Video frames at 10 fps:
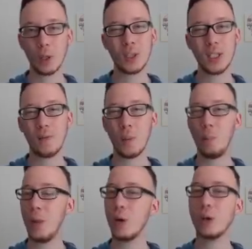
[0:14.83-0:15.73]
Let's have a
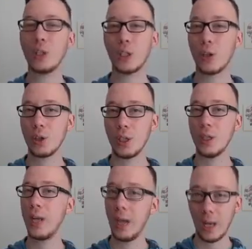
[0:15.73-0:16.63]
big old discussion
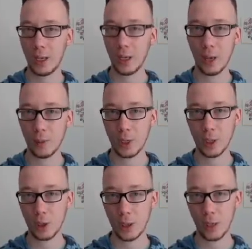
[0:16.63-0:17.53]
in the comment
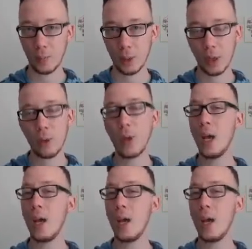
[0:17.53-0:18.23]
section down below.